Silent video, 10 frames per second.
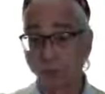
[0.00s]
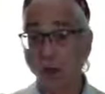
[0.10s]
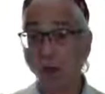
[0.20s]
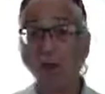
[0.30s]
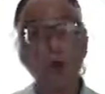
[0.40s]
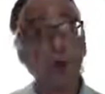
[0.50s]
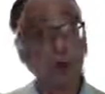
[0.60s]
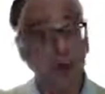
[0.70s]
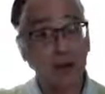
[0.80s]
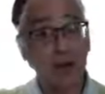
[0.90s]
So
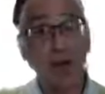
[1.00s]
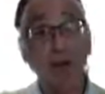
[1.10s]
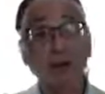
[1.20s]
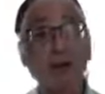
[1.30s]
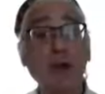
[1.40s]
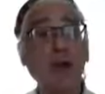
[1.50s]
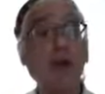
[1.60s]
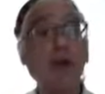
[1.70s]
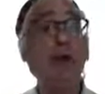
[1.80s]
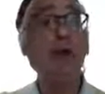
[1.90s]
yes, we
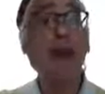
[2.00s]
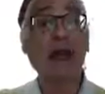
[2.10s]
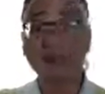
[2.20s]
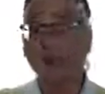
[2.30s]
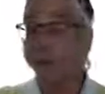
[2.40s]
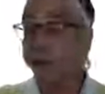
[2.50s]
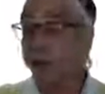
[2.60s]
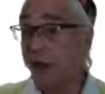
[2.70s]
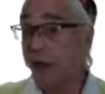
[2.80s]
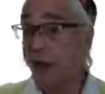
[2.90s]
need at least
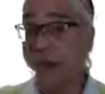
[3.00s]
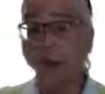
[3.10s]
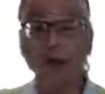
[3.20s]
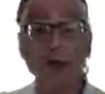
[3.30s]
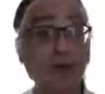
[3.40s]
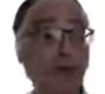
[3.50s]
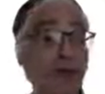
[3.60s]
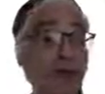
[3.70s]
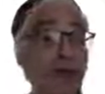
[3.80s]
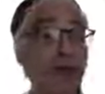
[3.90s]
8 glasses of
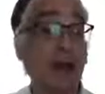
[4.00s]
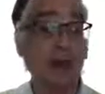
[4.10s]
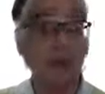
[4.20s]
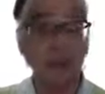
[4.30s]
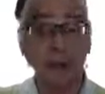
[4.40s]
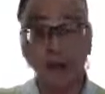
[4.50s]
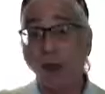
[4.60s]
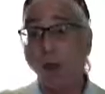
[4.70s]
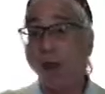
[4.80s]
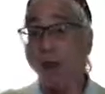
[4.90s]
8 ounces a day,
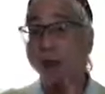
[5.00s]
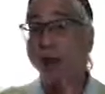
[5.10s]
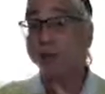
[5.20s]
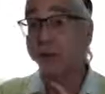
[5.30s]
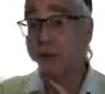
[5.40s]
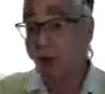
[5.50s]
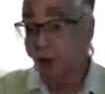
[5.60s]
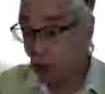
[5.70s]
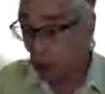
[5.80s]
plus a